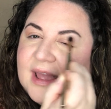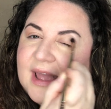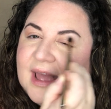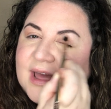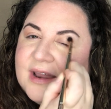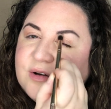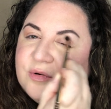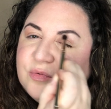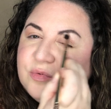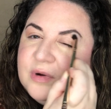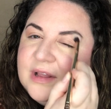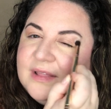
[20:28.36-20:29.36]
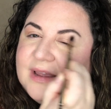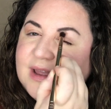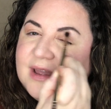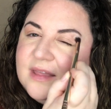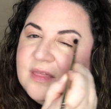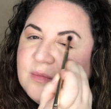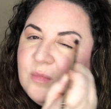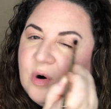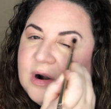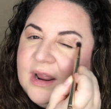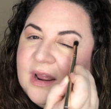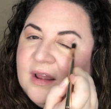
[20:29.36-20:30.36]
And really in the
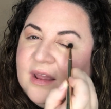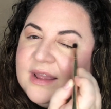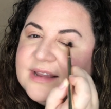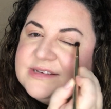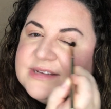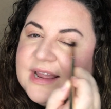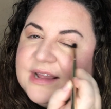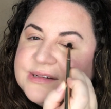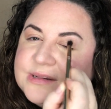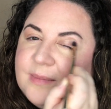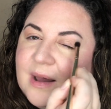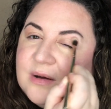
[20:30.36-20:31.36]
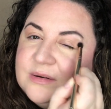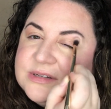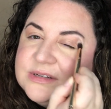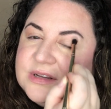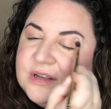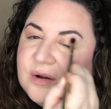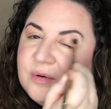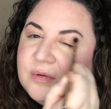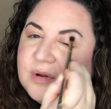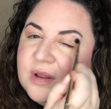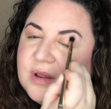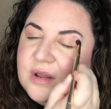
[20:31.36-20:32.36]
morning, it takes about,
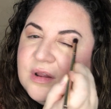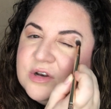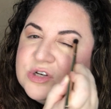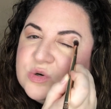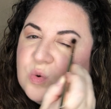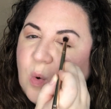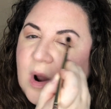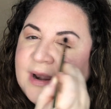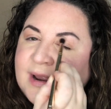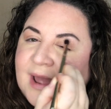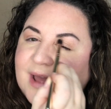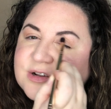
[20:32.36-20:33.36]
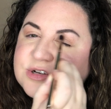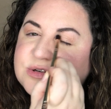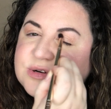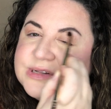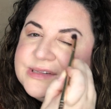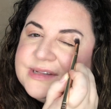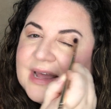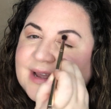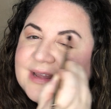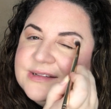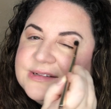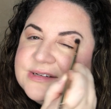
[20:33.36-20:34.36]
20 extra
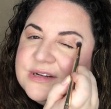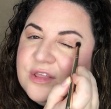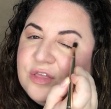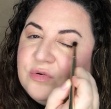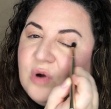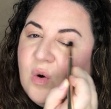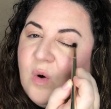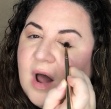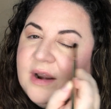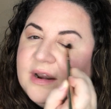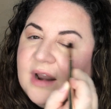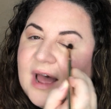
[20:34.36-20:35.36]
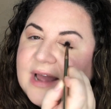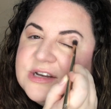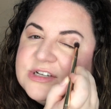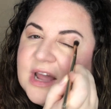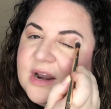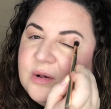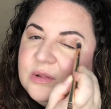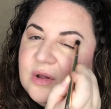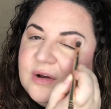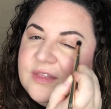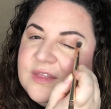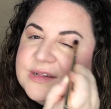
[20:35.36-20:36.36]
seconds to throw on an eyeshadow
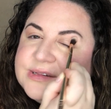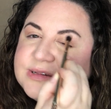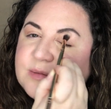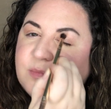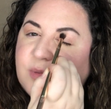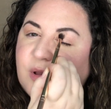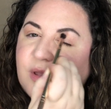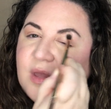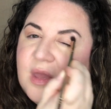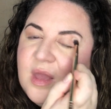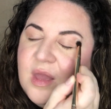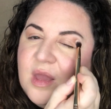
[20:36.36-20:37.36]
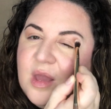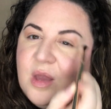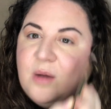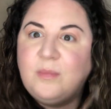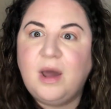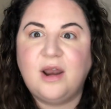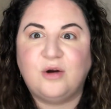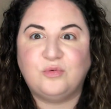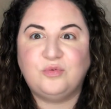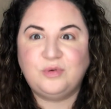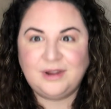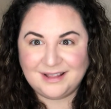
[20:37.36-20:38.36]
look this simple, but it
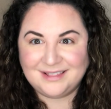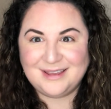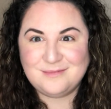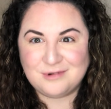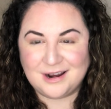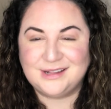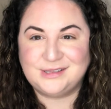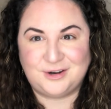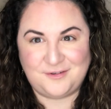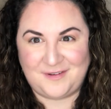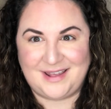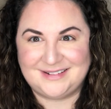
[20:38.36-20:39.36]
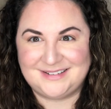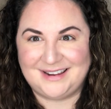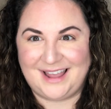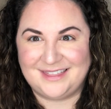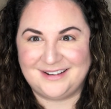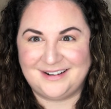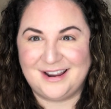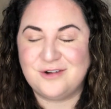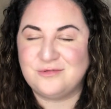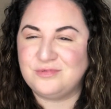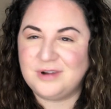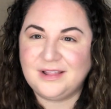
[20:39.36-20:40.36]
really brings your face together.
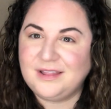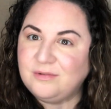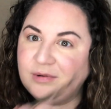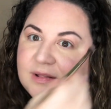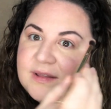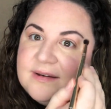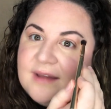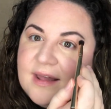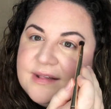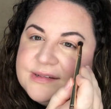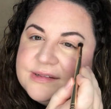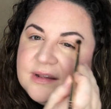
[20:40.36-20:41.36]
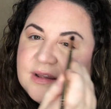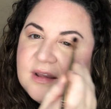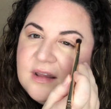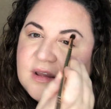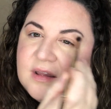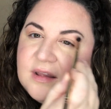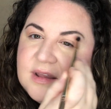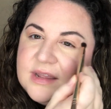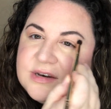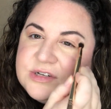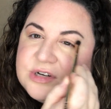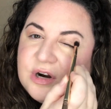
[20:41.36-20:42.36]
It really, really does
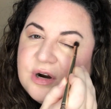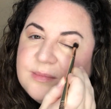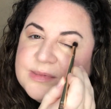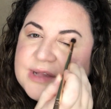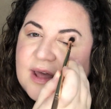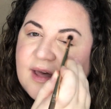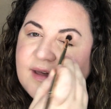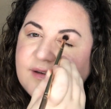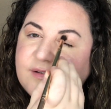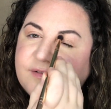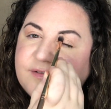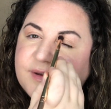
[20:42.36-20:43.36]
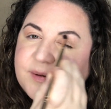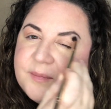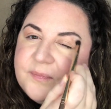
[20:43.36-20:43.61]
in terms of